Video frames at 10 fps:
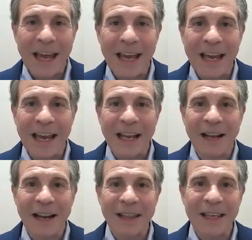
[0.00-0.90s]

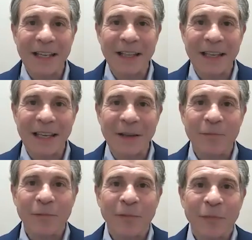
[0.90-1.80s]
And I think
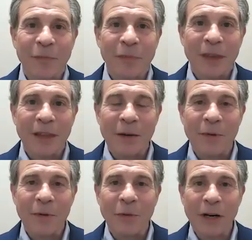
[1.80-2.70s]

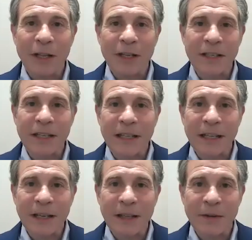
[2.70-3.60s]
one of
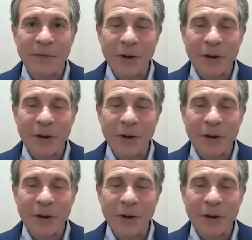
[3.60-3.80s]
the